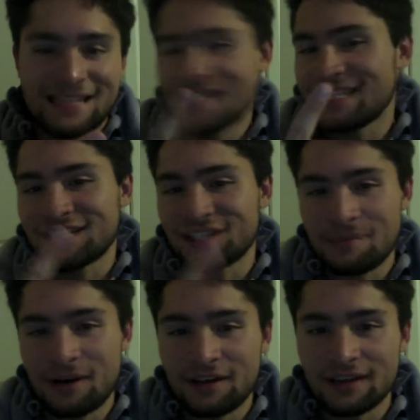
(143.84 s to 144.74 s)
That's actually
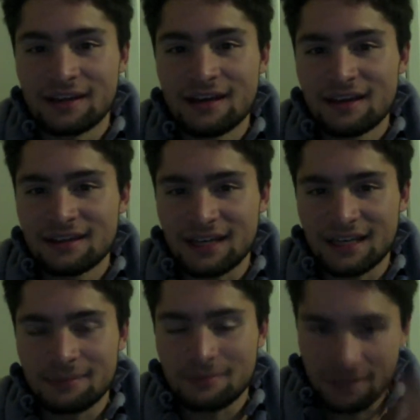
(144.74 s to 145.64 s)
about it that I
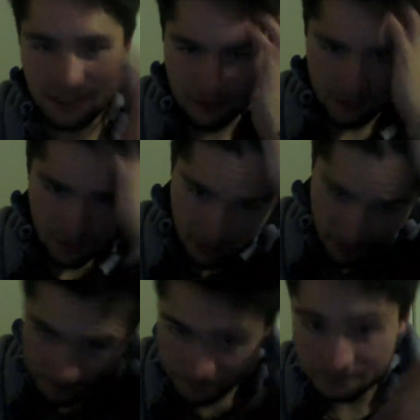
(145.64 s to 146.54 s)
keep them in.
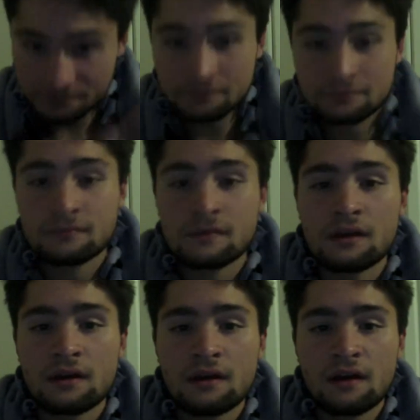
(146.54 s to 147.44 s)
Um,
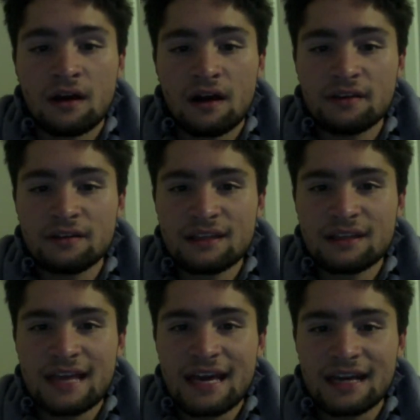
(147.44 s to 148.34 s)
other
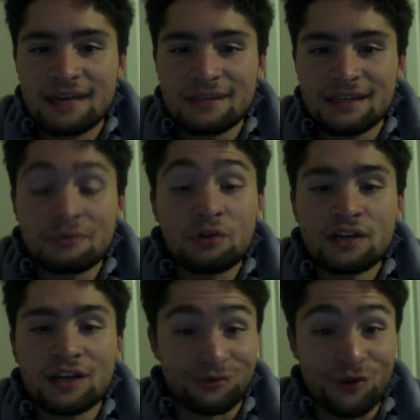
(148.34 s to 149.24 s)
than that, I mean, I'm going
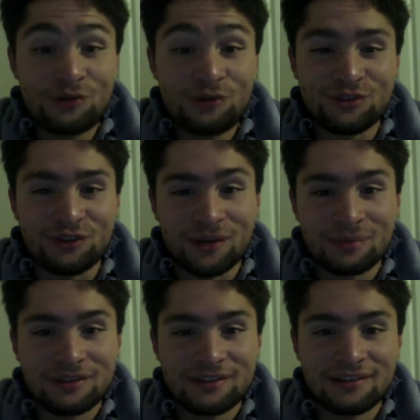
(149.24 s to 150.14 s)
on a road trip,
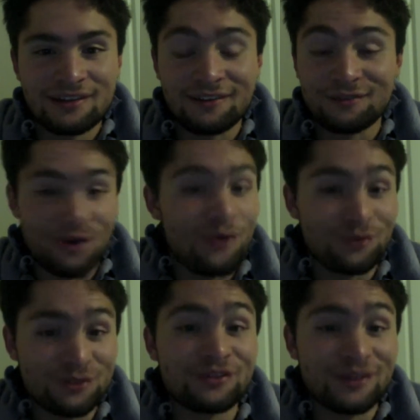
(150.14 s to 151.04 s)
a road
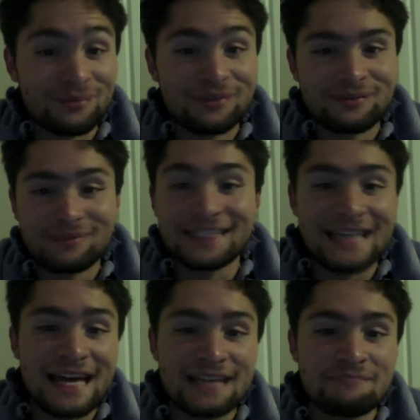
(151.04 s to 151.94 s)
trip. My
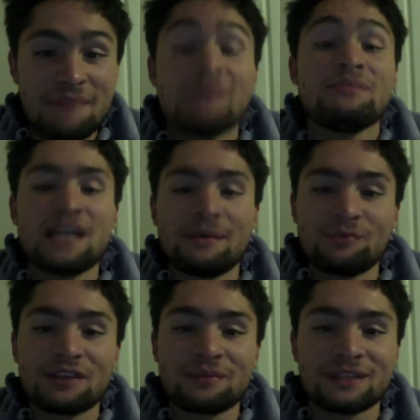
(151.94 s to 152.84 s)
dad may be coming
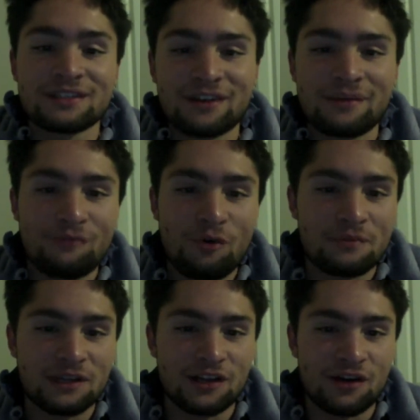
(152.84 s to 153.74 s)
with me, so I won't
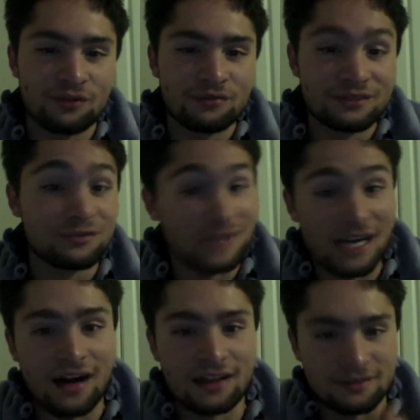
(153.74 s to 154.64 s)
be alone, which will be
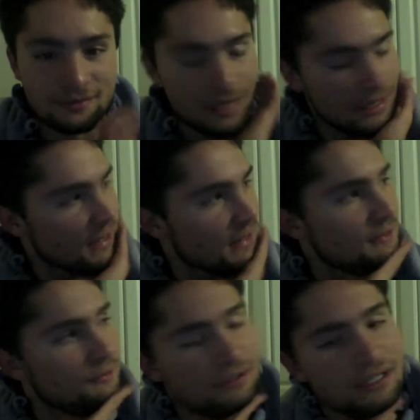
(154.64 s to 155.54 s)
awesome.
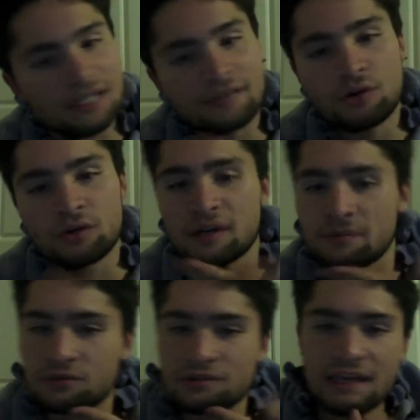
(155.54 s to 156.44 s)
We're thinking of going up
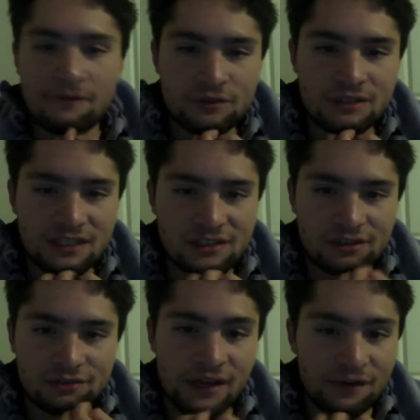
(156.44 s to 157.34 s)
through San
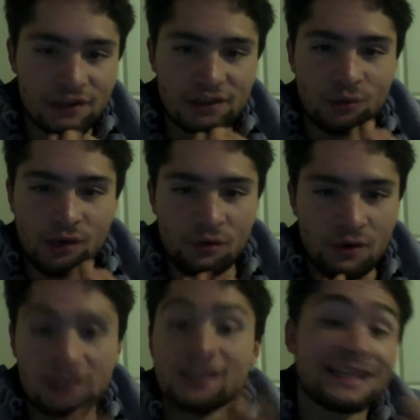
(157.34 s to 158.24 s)
Francisco, driving on the
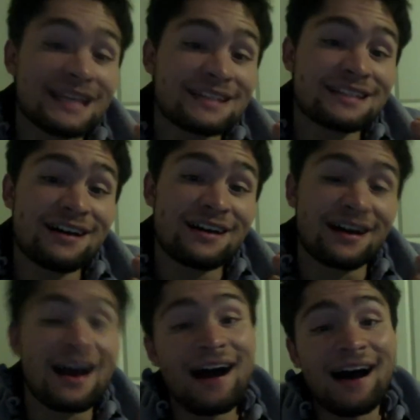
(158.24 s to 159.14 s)
101, like that
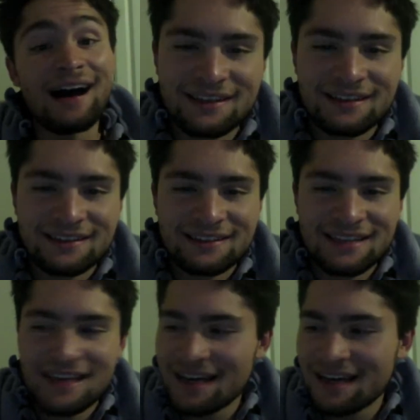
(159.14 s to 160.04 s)
song. Haha.
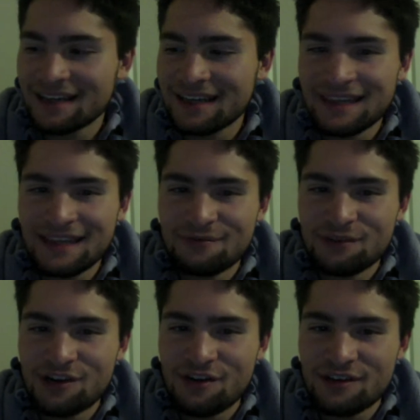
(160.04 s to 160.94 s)
yeah, and then
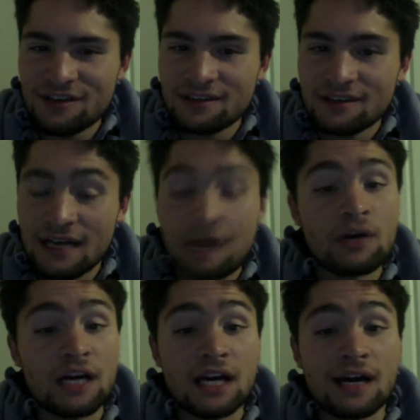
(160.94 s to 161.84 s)
we're going, I
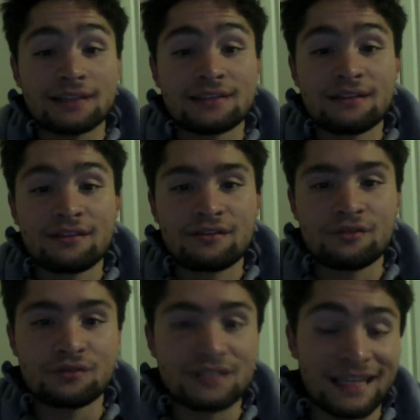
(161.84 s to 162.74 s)
want to cut
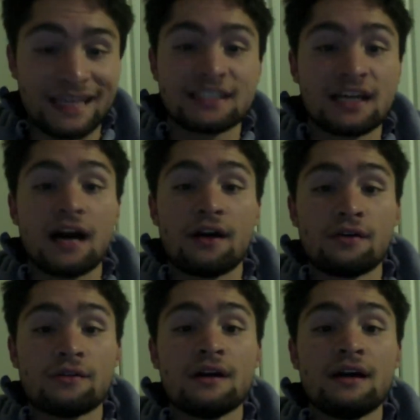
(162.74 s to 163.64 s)
through to Lake
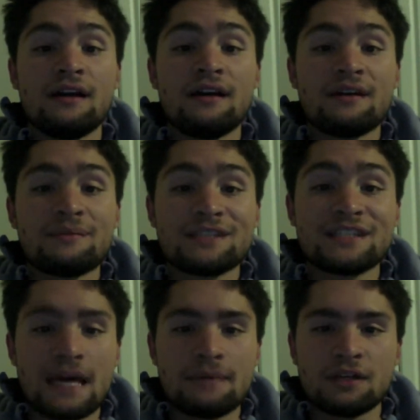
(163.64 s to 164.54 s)
Tahoe because
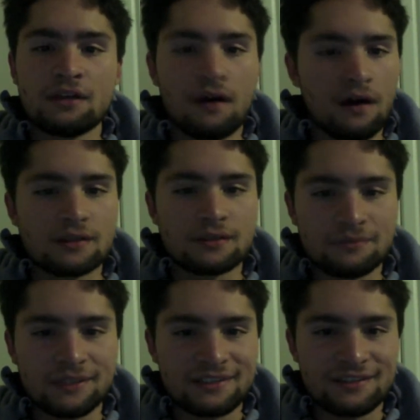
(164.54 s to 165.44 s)
that'd be an awesome
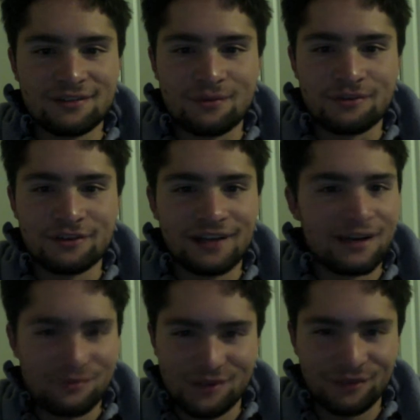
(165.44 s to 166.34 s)
place to snowboard. I
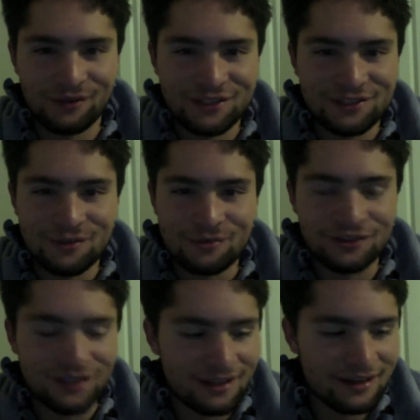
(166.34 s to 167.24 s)
really want to
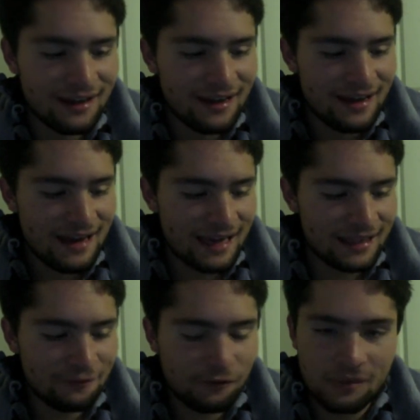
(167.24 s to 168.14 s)
snowboard there. And
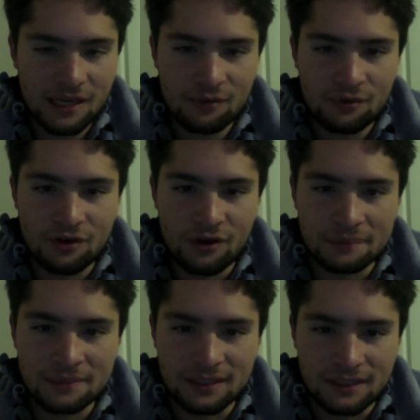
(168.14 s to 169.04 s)
then from there, we'll go
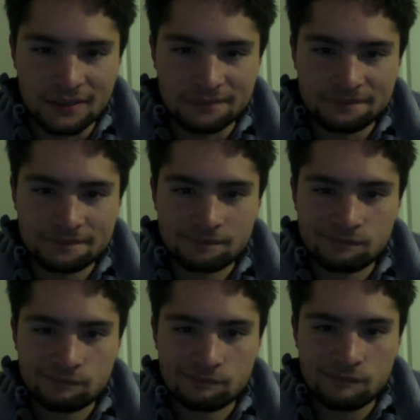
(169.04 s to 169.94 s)
up to
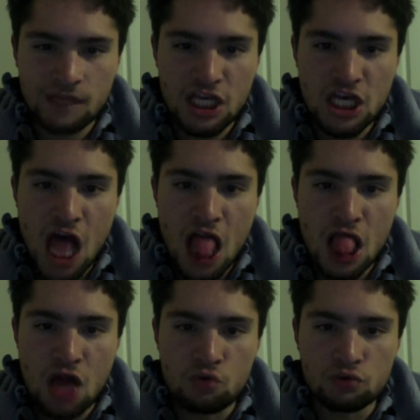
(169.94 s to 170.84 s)

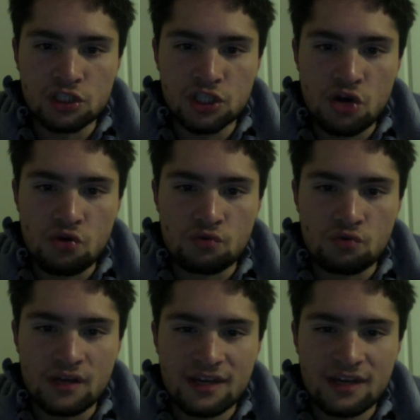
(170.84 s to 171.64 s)
Yellowstone.